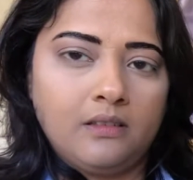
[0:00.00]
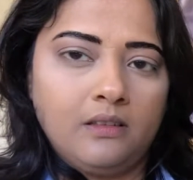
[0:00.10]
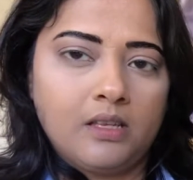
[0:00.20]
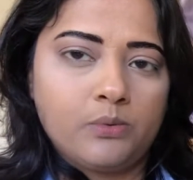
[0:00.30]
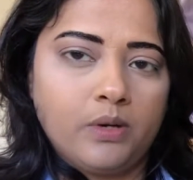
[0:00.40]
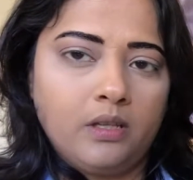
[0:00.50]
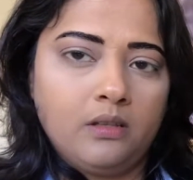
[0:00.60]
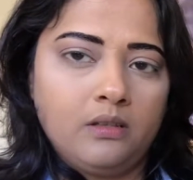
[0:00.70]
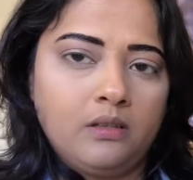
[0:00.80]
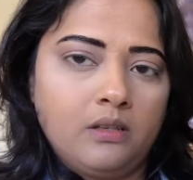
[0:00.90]
This one,
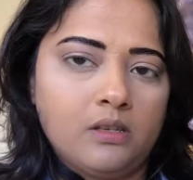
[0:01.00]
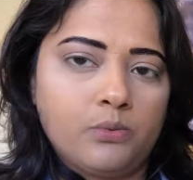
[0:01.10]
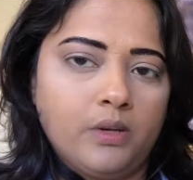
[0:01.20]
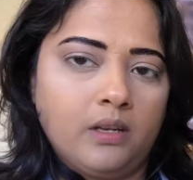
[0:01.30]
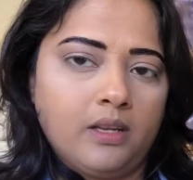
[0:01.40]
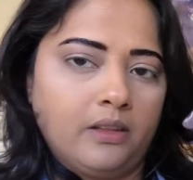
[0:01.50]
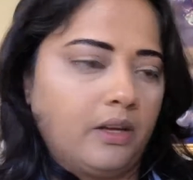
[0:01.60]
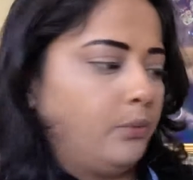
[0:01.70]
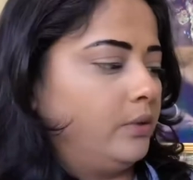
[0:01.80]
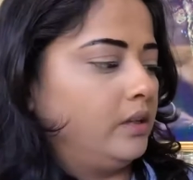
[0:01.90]
and
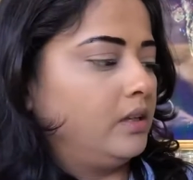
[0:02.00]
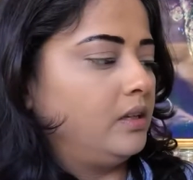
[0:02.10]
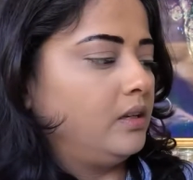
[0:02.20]
that one.